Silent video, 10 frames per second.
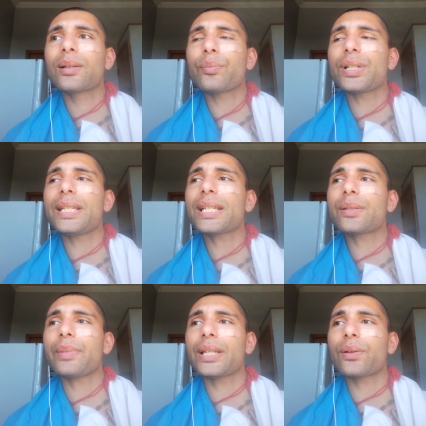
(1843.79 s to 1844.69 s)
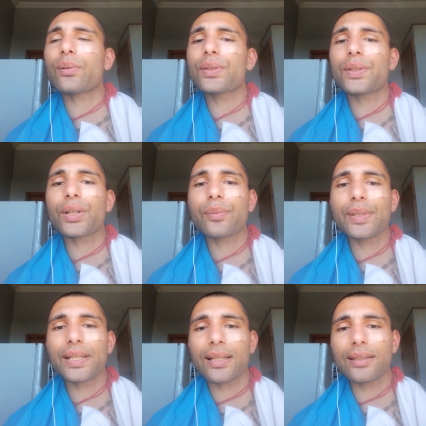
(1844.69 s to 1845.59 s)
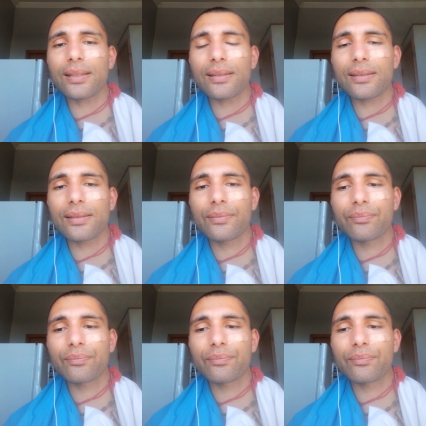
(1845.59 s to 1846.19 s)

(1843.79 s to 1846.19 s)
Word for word: protect me in all circumstances.